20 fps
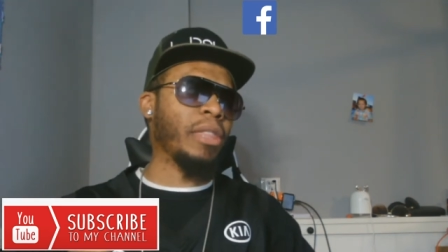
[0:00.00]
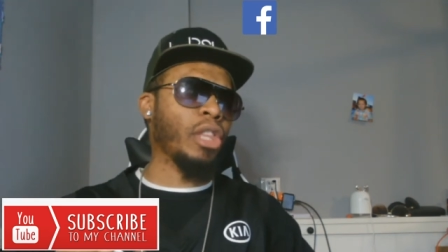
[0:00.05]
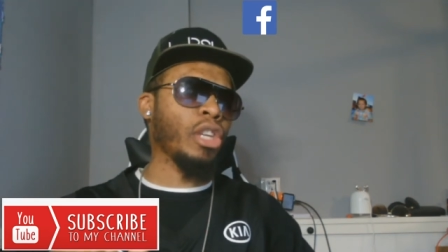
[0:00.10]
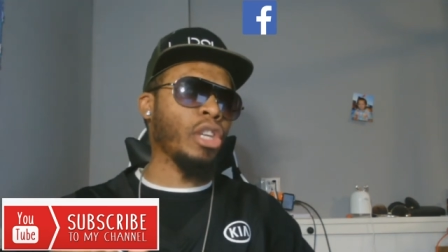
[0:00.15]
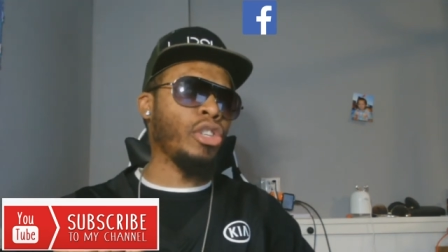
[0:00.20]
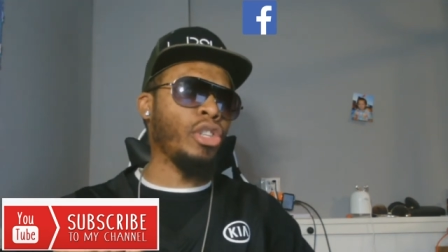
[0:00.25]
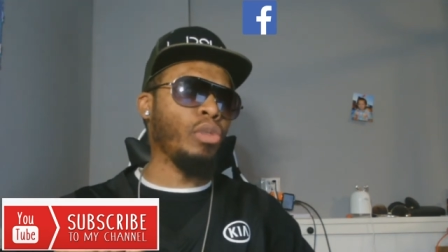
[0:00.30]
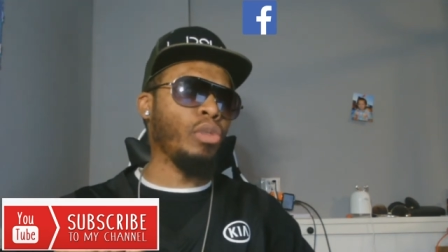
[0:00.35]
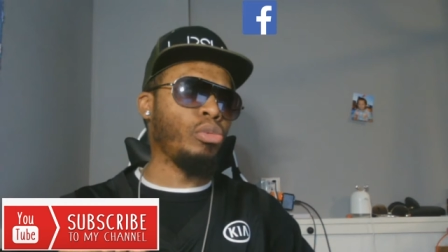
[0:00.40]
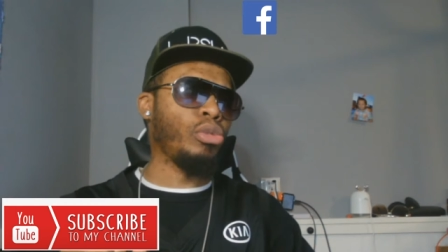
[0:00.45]
the
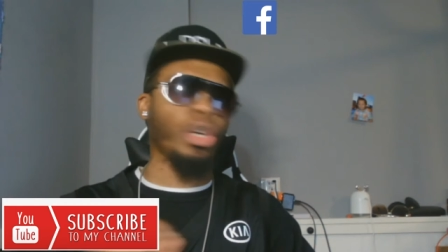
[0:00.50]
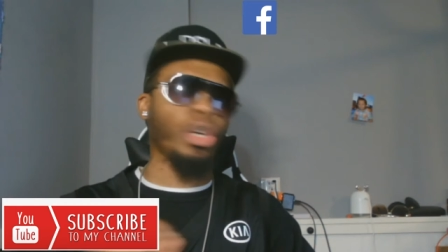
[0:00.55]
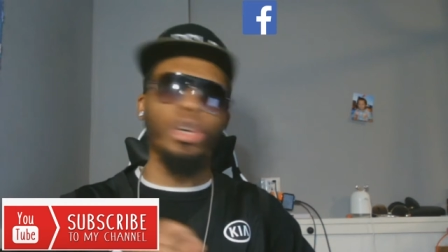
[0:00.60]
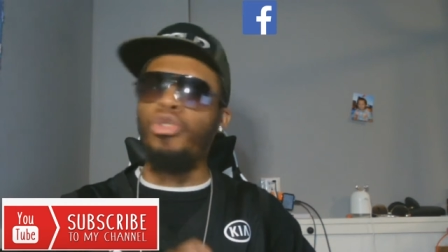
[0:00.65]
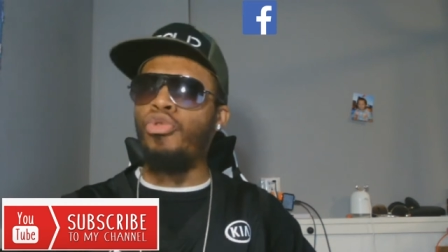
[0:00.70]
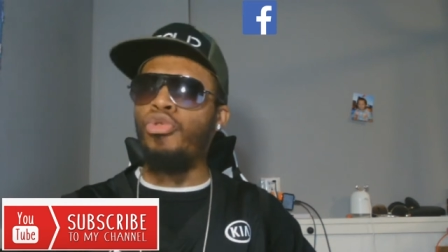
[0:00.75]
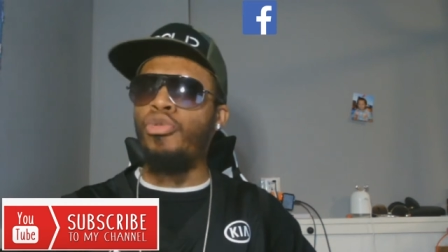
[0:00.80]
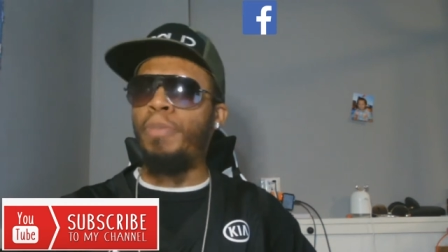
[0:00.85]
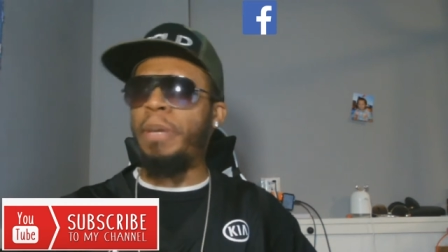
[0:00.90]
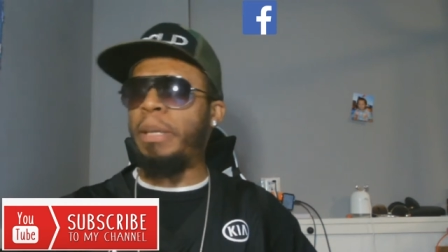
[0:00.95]

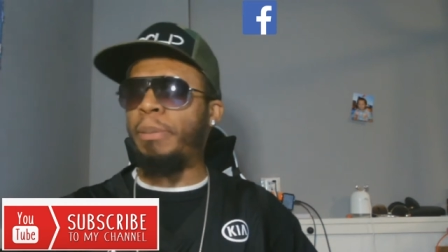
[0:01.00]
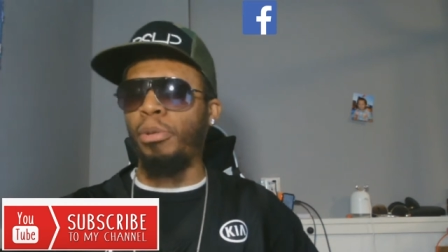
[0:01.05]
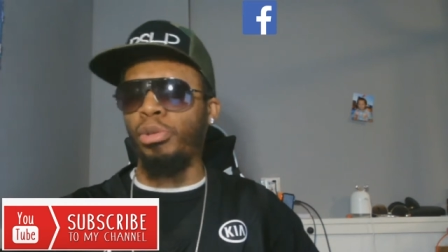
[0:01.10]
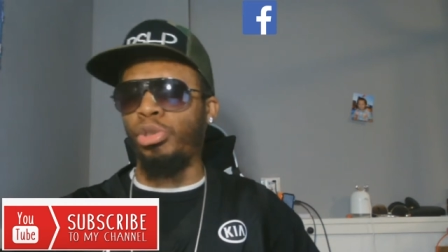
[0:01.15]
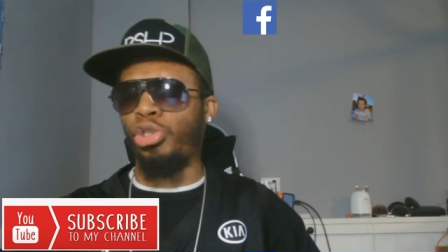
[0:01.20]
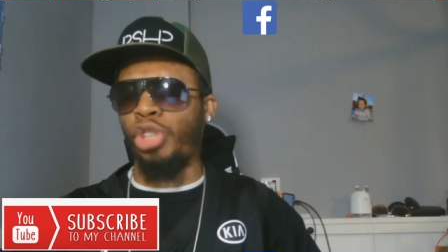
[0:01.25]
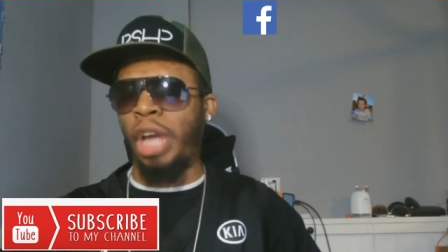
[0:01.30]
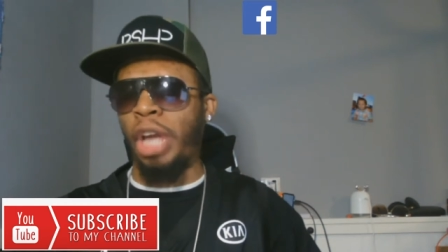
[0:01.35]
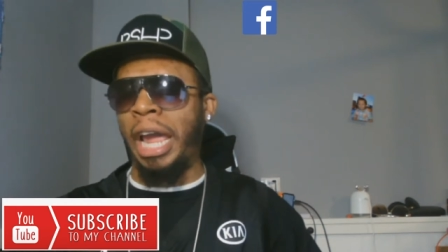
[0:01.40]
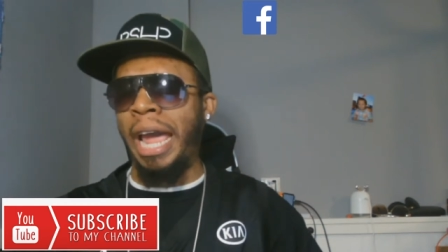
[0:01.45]
YouTube people's
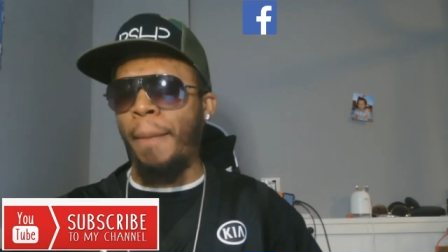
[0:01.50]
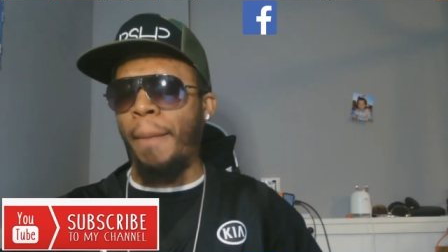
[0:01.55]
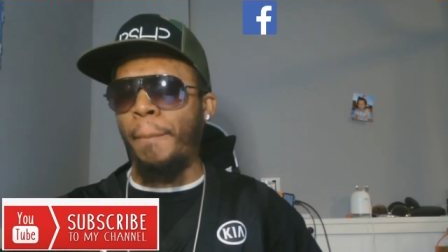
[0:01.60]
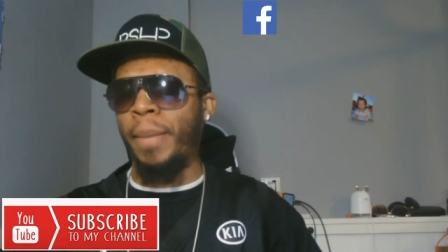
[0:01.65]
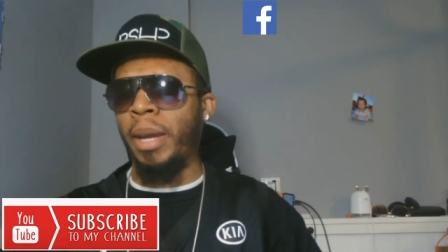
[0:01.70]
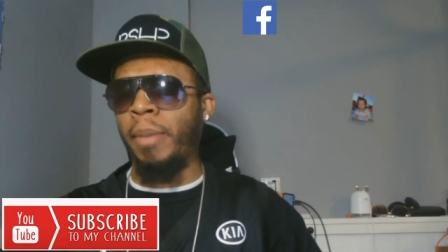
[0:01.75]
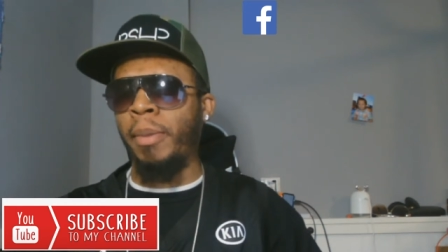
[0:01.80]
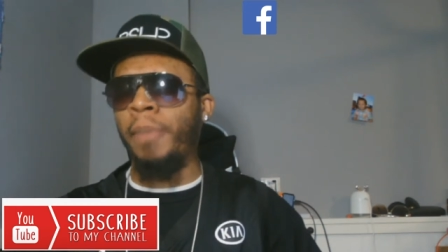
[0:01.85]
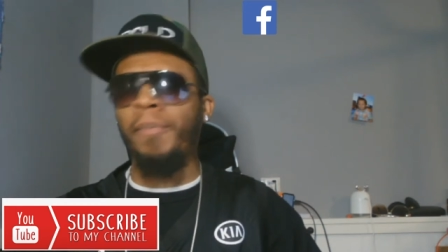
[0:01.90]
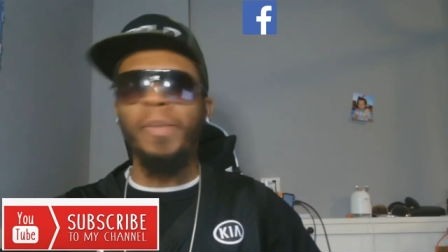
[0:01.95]
champ,
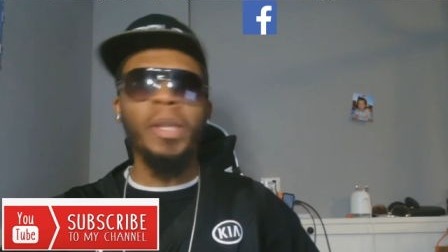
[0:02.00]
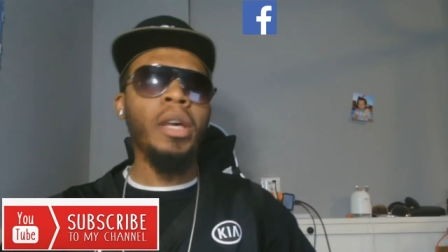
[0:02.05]
baby.